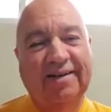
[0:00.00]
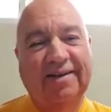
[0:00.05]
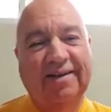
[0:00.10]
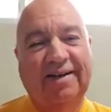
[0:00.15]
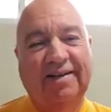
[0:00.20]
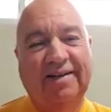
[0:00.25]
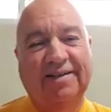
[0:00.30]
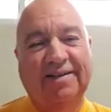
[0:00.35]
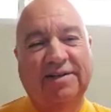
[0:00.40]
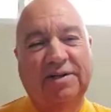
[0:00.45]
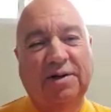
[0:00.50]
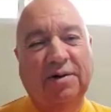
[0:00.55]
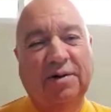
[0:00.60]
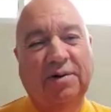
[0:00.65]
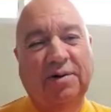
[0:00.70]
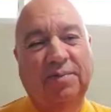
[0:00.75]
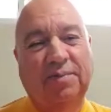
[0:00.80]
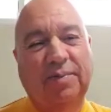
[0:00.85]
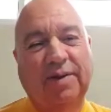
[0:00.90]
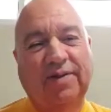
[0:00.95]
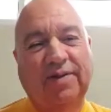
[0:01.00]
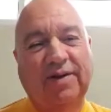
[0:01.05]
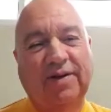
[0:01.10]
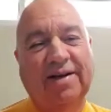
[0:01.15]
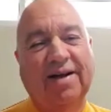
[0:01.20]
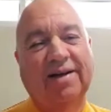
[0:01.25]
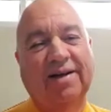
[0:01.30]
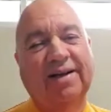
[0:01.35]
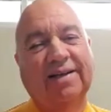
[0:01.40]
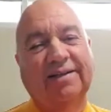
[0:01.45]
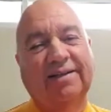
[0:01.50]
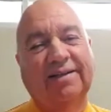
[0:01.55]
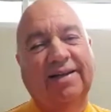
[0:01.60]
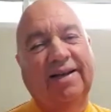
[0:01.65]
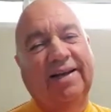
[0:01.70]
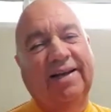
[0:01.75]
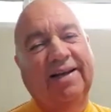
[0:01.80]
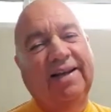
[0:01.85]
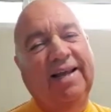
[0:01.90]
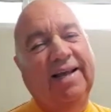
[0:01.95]
And so, but the tongue is
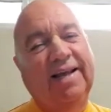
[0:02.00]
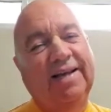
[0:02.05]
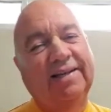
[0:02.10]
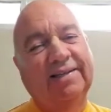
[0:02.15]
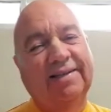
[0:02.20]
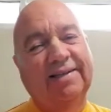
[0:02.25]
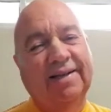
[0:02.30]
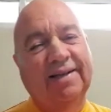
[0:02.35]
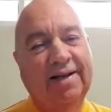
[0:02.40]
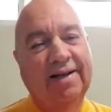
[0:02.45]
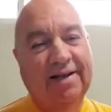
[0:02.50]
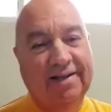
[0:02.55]
saying yes.